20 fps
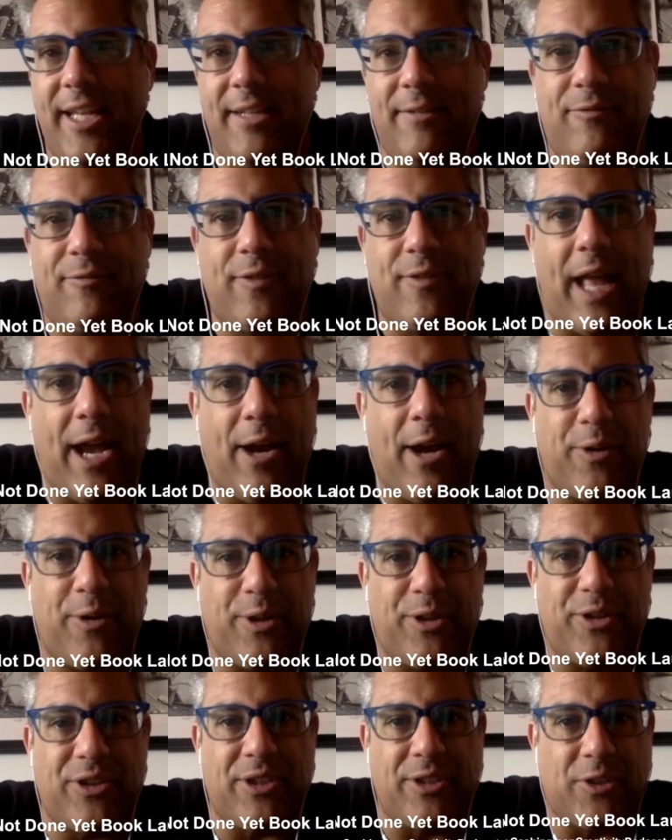
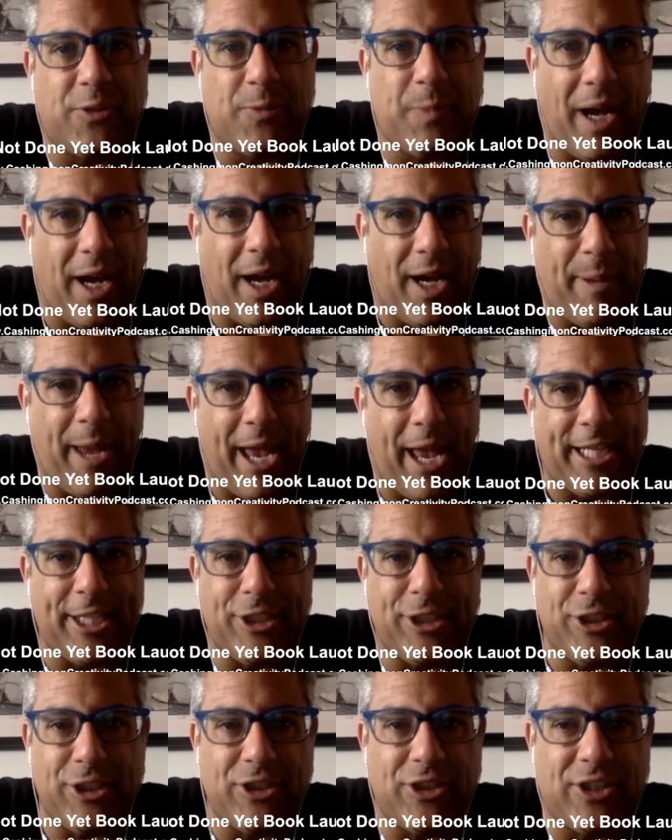flowers and spa
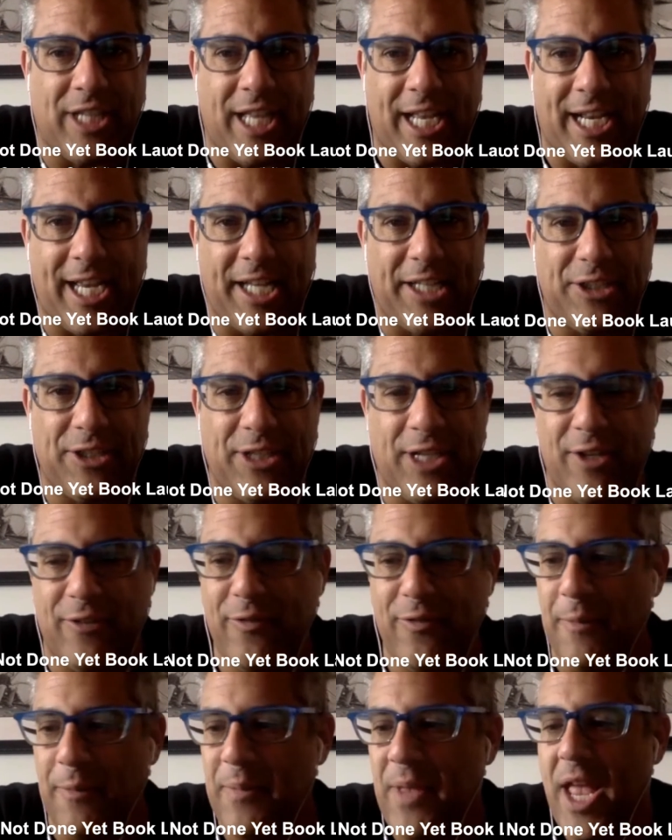packages and that kind of stuff.
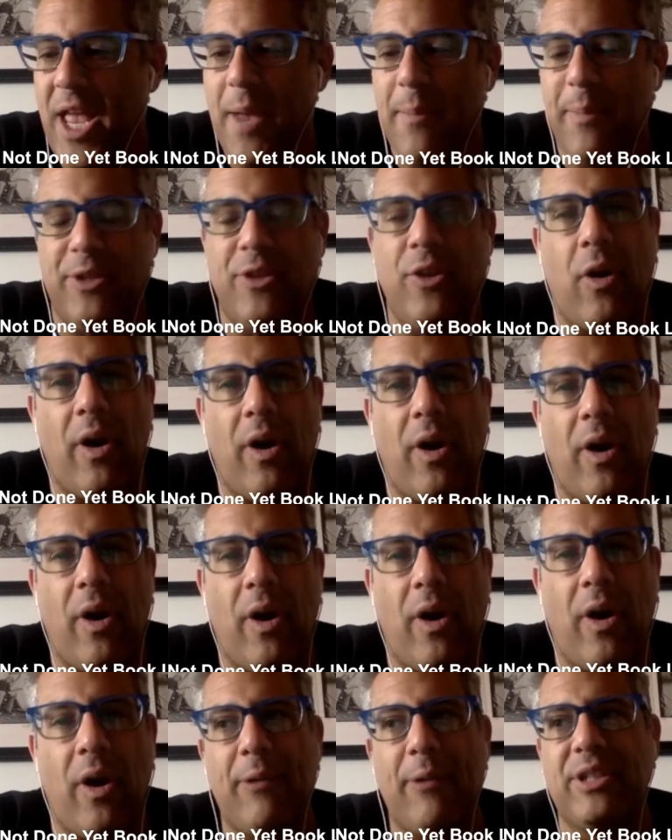But no,
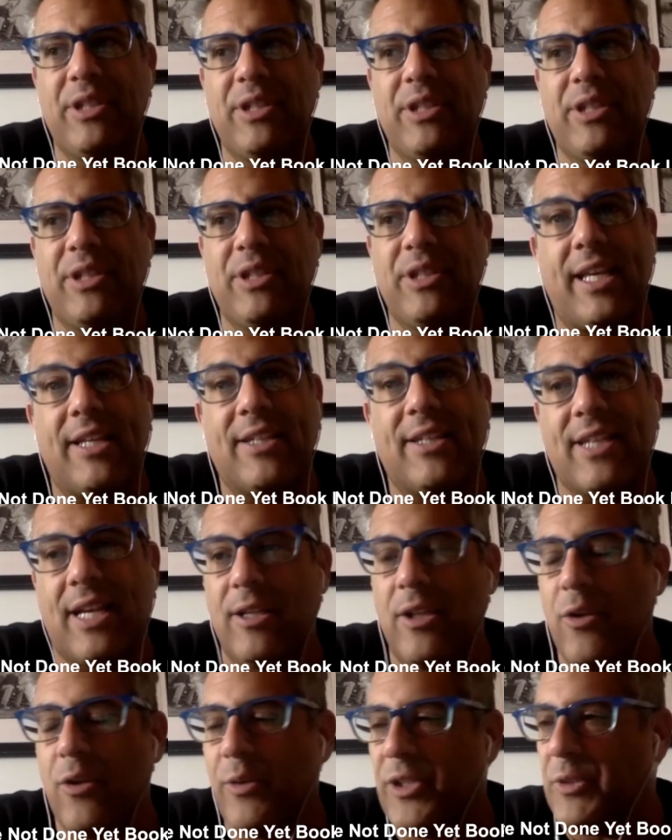I was in Vegas. I'll
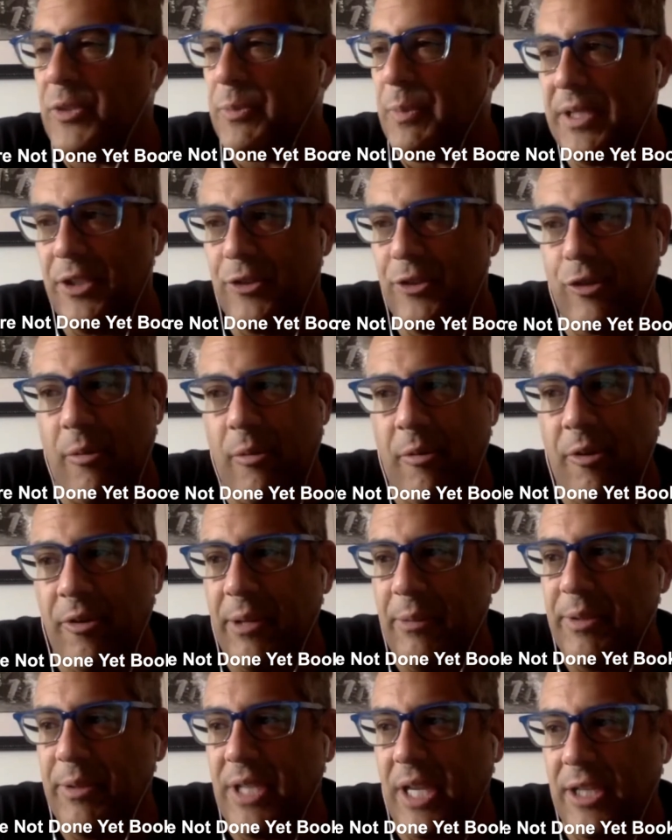always be the drummer that
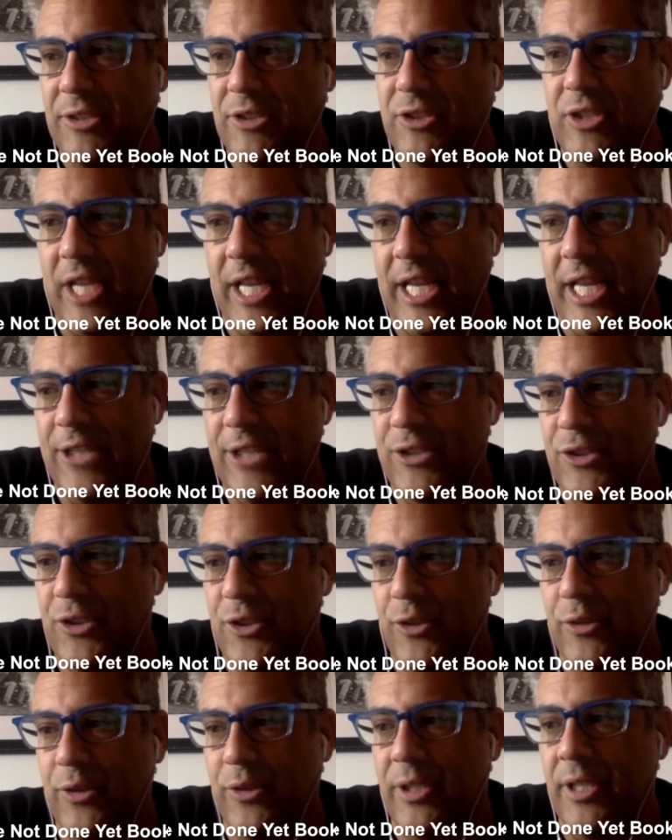was on stage
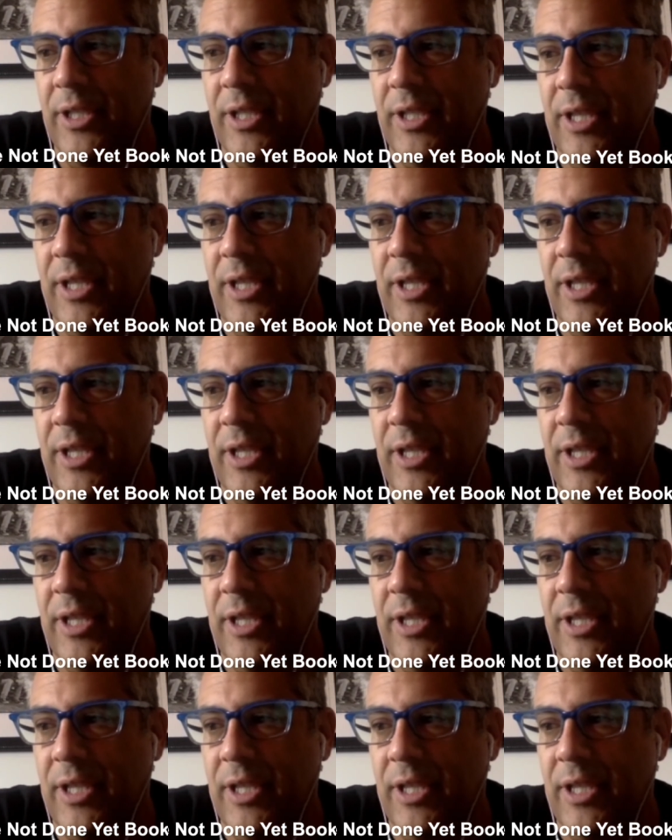during